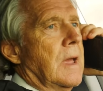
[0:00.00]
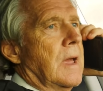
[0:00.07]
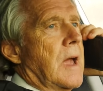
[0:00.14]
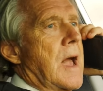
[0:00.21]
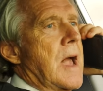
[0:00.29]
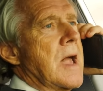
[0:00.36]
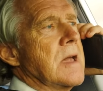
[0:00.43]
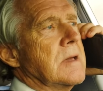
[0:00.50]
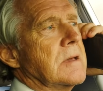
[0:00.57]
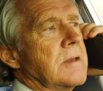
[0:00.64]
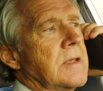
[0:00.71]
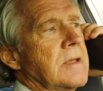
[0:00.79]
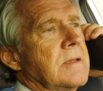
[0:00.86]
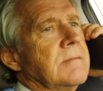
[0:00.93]
Hi,
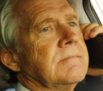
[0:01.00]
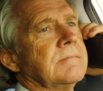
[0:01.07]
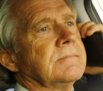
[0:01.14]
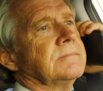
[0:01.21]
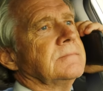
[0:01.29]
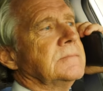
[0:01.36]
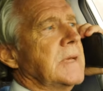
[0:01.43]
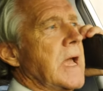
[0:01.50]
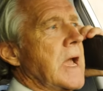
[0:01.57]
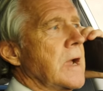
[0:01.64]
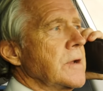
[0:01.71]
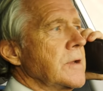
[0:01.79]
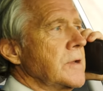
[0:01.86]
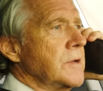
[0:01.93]
honey. How
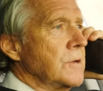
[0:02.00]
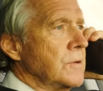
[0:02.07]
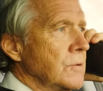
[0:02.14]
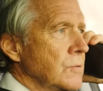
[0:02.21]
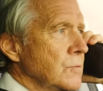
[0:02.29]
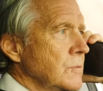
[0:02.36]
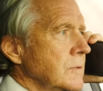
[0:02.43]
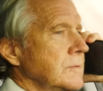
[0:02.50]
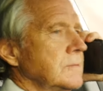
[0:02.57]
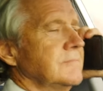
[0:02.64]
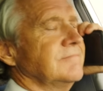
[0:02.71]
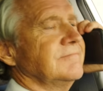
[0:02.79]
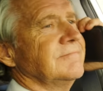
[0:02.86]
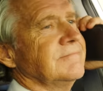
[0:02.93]
are you?
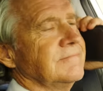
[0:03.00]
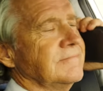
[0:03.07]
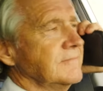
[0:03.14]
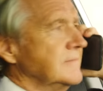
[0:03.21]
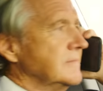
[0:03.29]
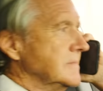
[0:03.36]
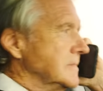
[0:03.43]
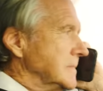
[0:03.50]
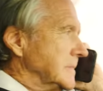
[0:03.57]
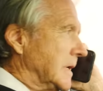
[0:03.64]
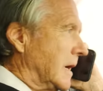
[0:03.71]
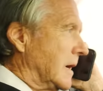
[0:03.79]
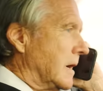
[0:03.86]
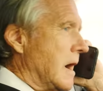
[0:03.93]

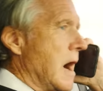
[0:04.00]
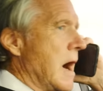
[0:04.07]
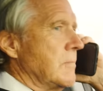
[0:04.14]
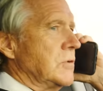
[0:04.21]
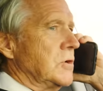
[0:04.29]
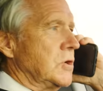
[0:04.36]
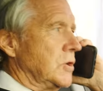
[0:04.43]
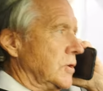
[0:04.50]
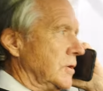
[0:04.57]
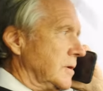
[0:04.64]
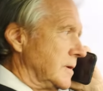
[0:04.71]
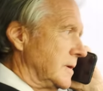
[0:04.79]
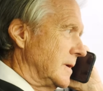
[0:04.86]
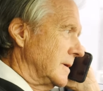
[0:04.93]
Oh, I'm
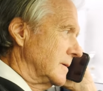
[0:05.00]
good.